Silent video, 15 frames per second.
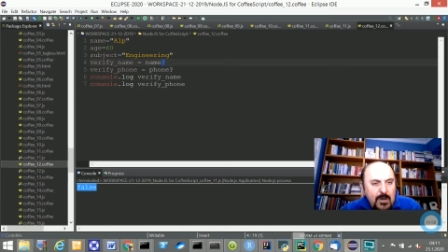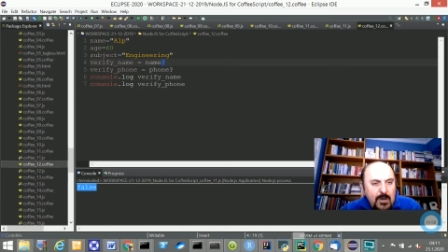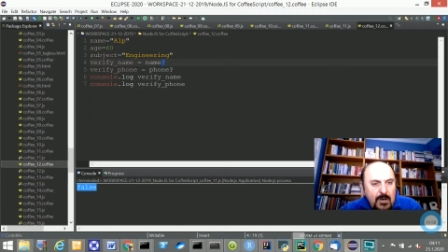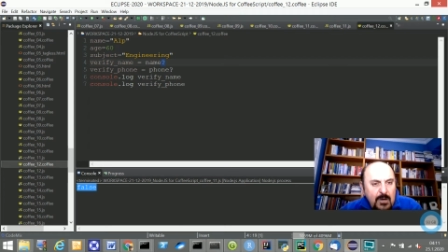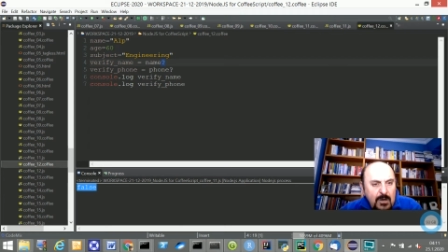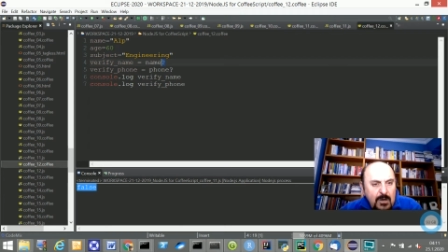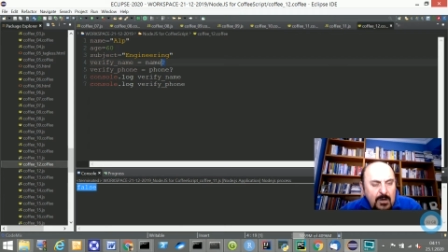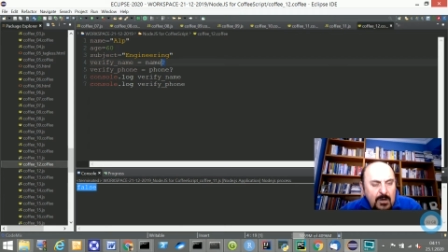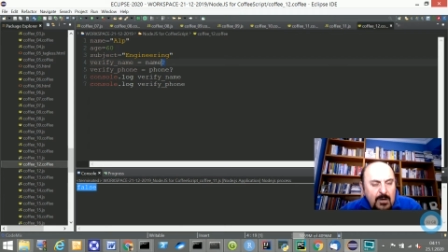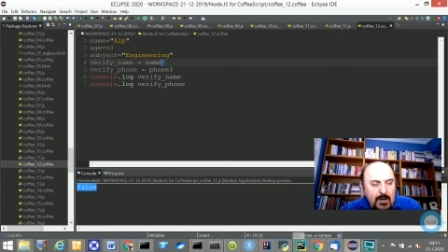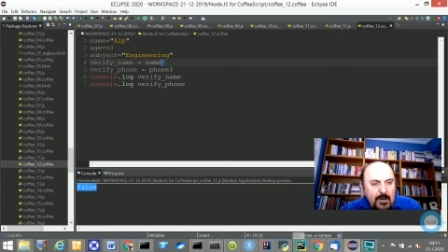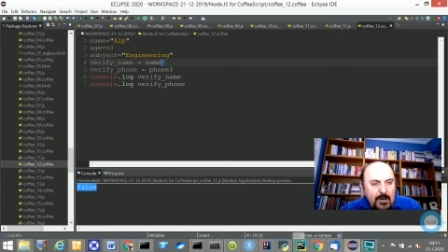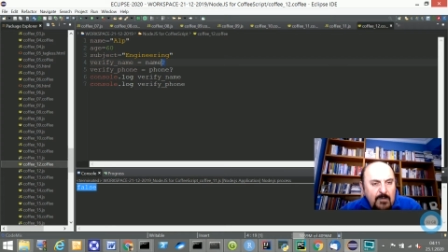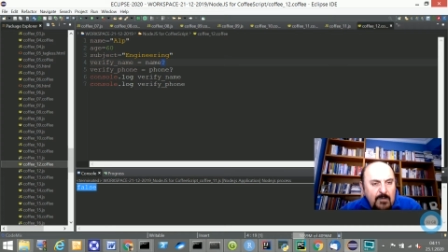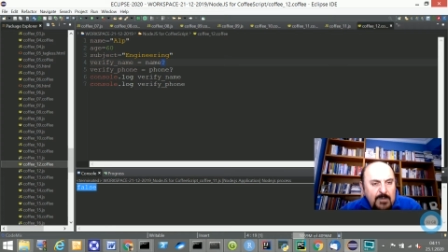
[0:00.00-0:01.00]

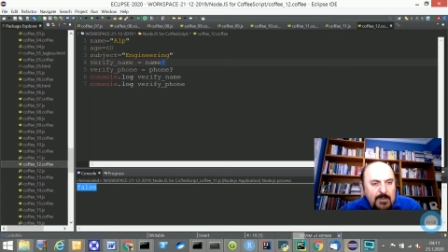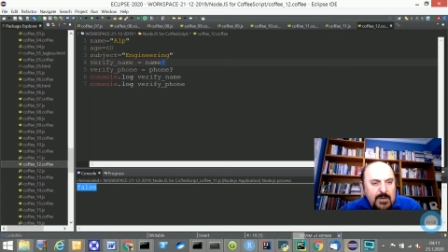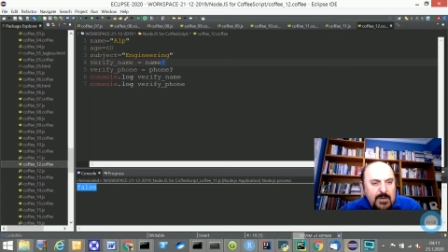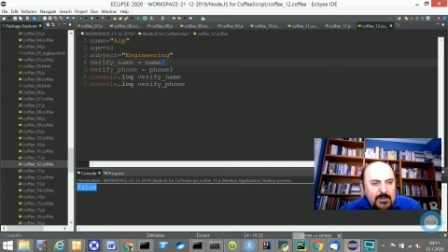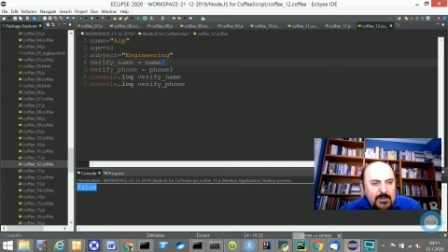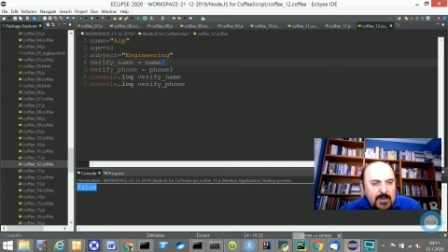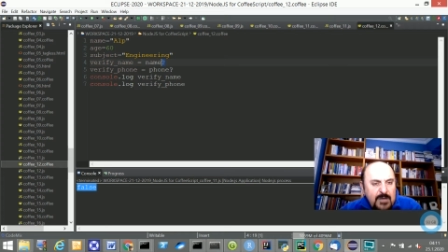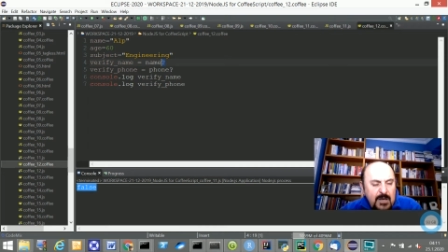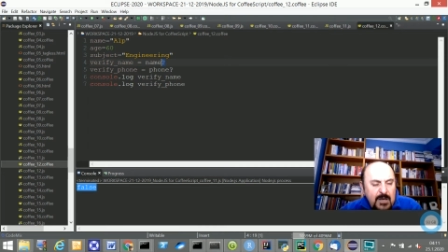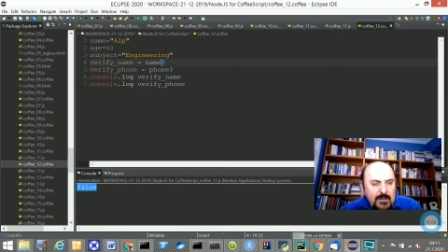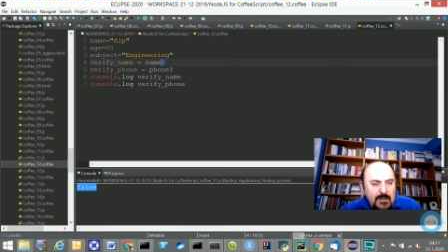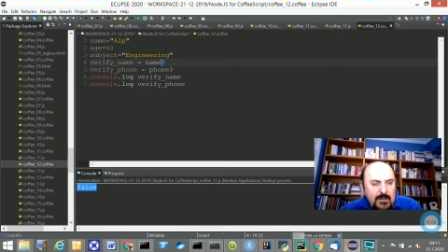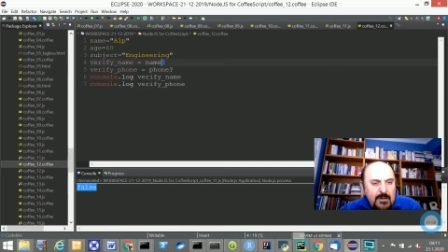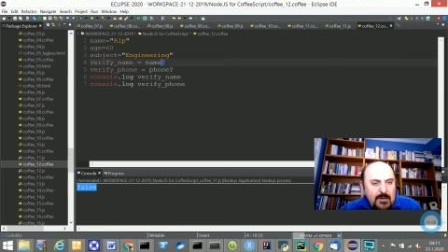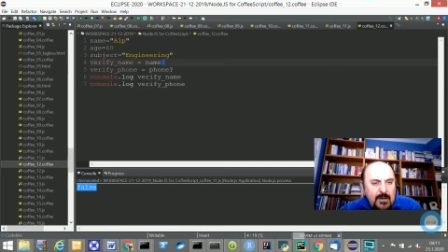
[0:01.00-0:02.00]
will be assigned
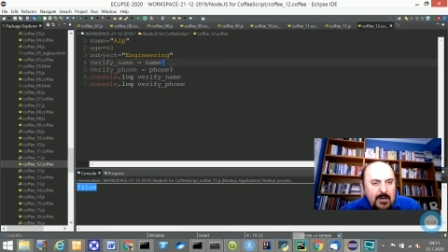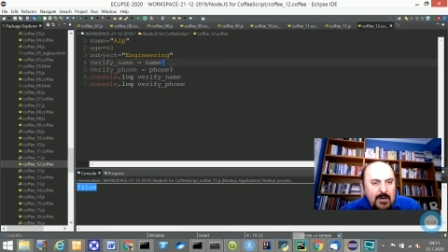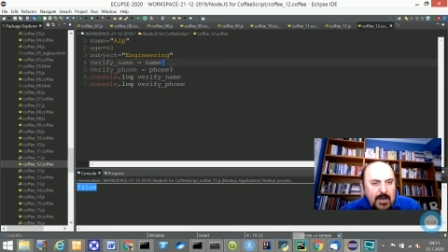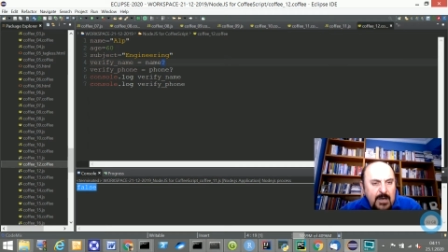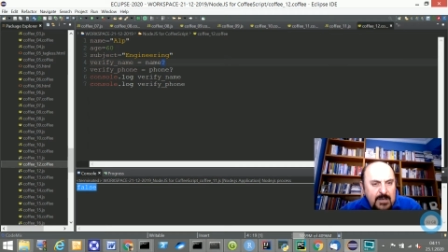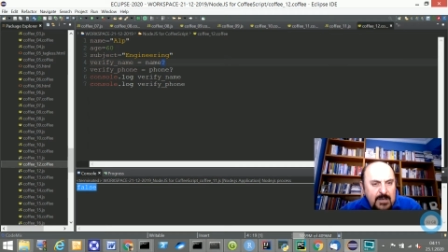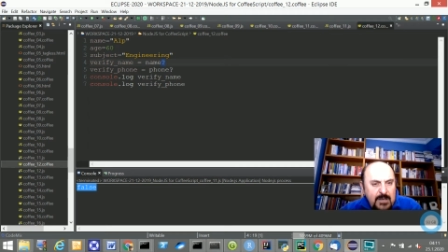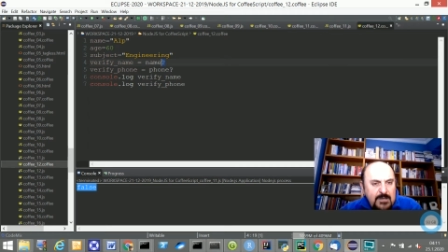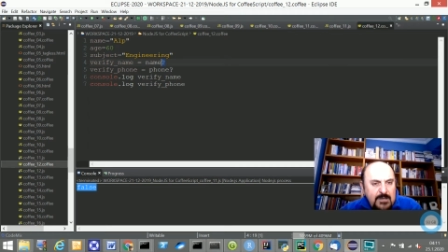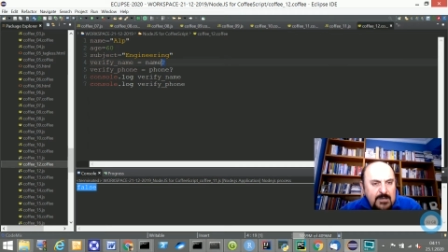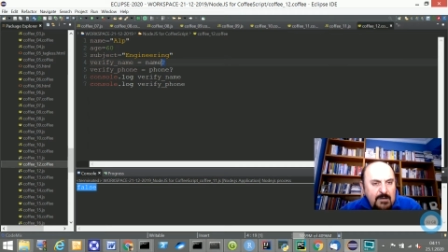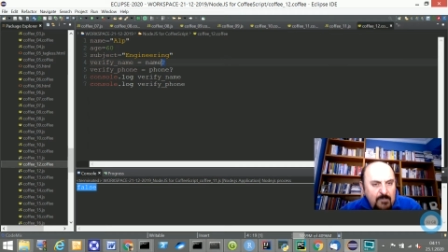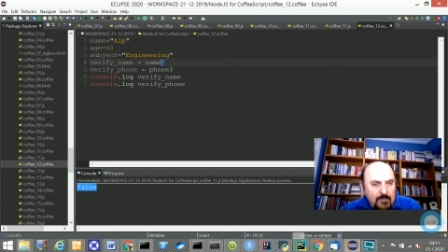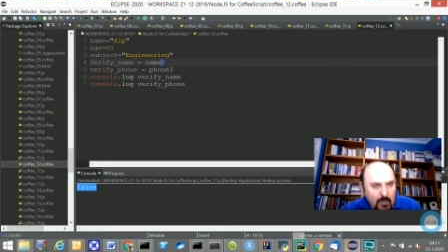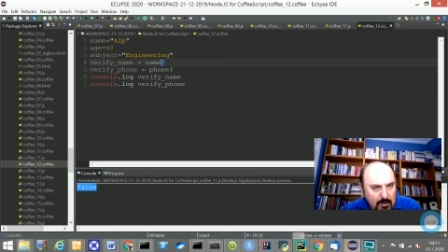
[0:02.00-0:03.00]
as
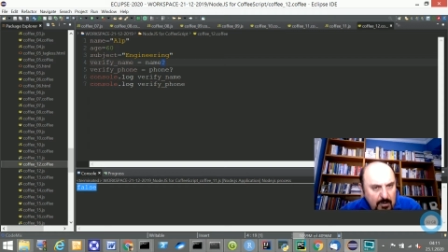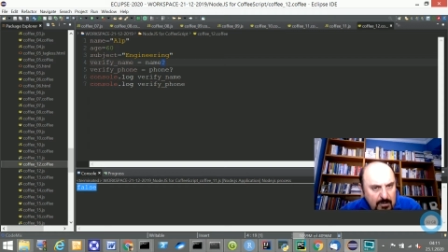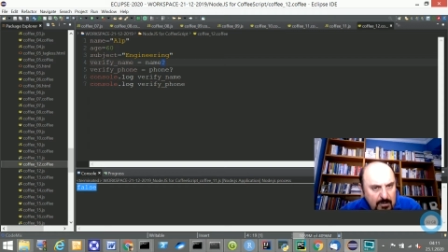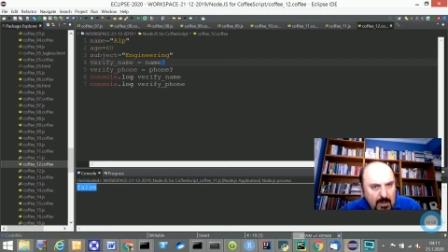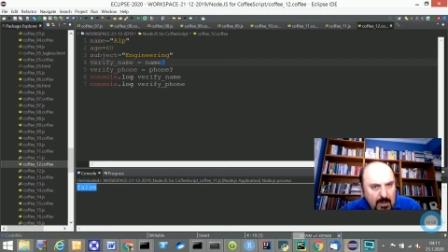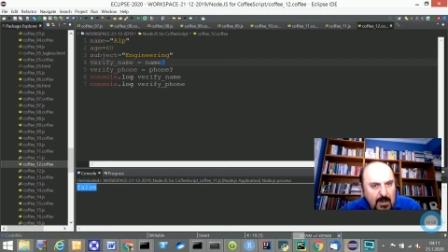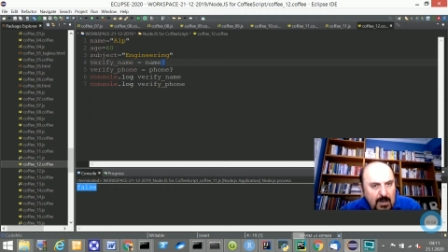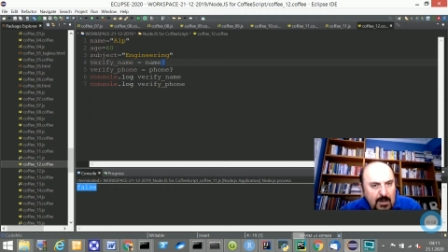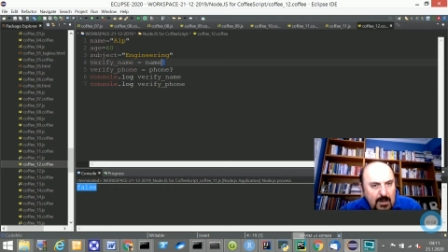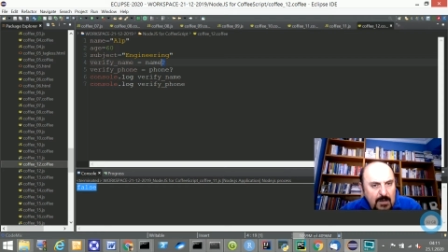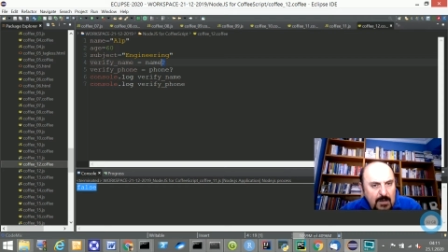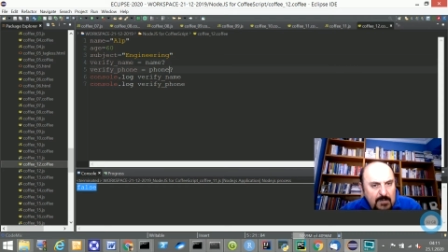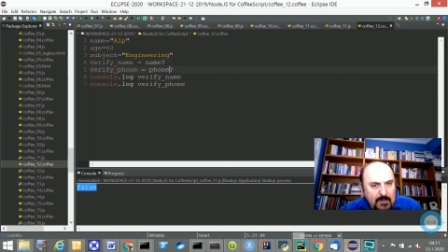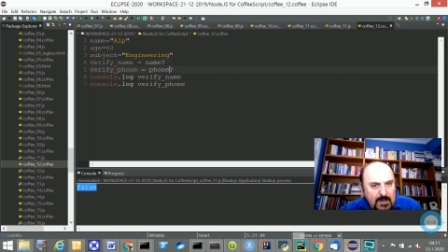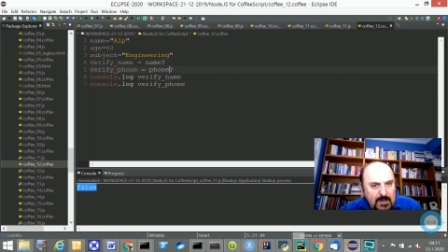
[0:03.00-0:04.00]
phone
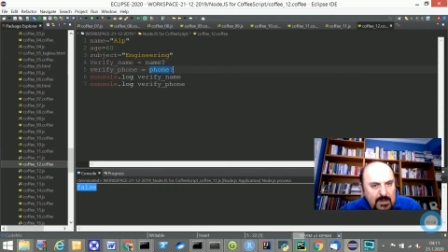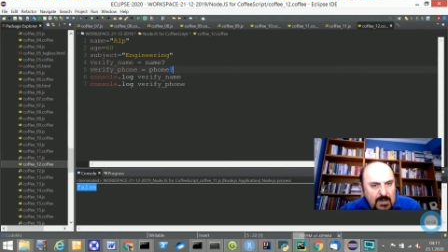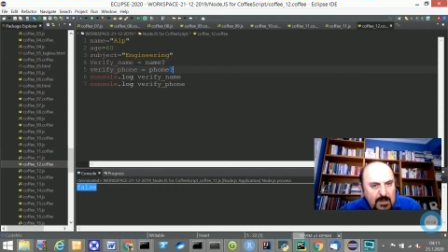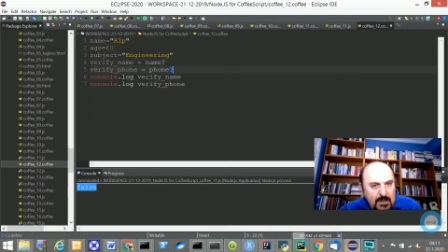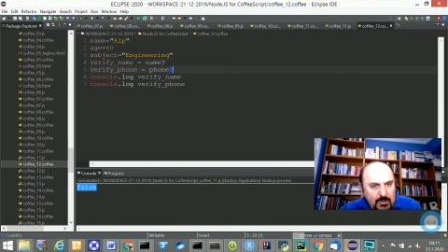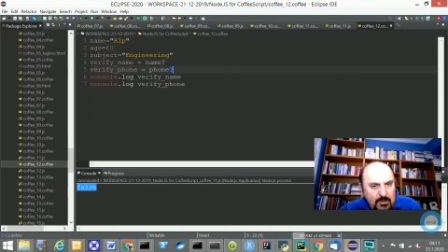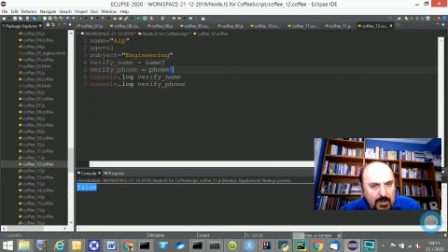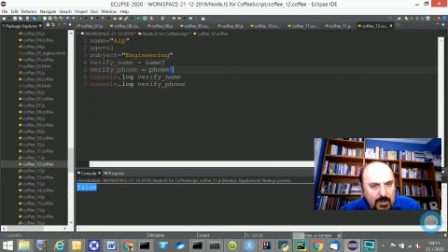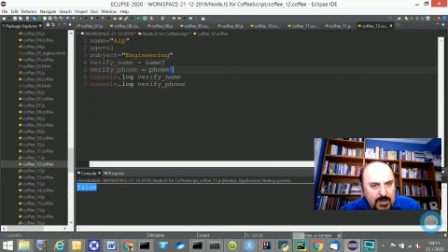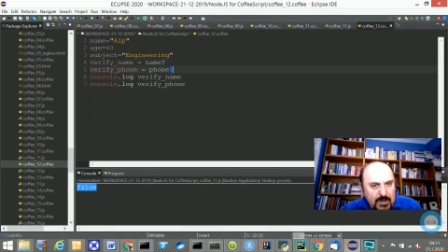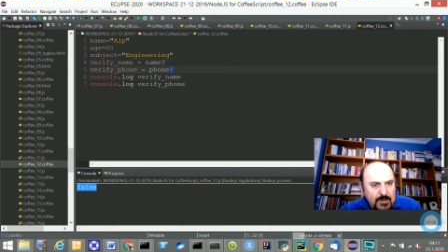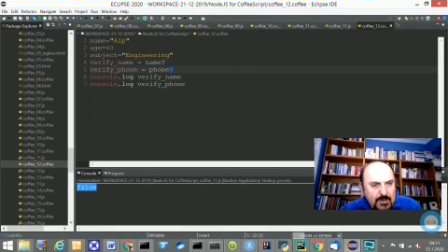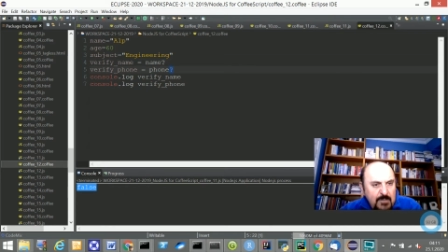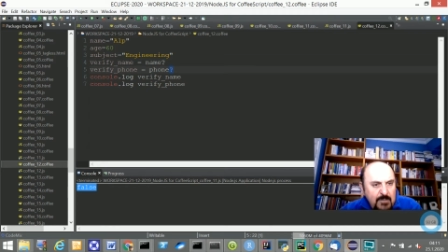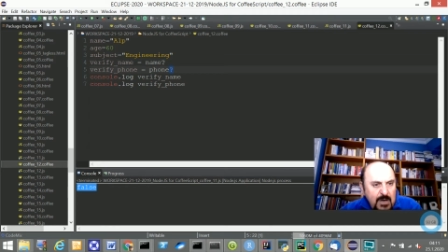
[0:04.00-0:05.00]
with an interrogation
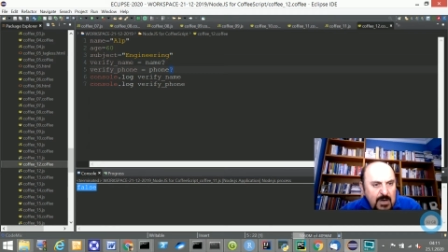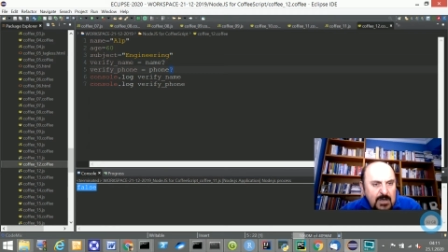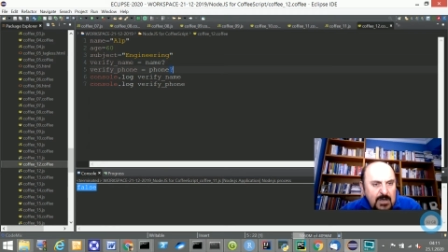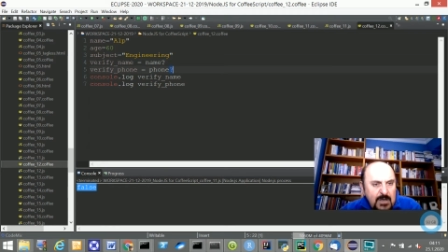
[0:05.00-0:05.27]
mark,